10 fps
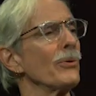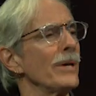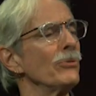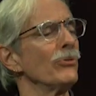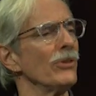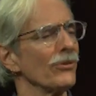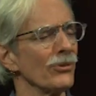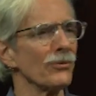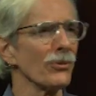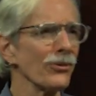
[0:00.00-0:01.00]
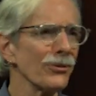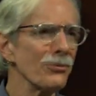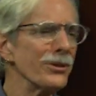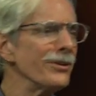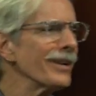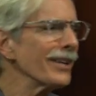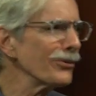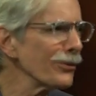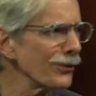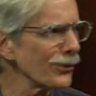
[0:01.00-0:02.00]
their energy and so forth. So what do you
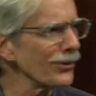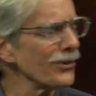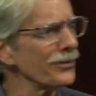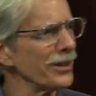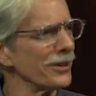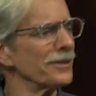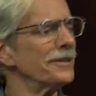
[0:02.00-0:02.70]
guys do for self-care?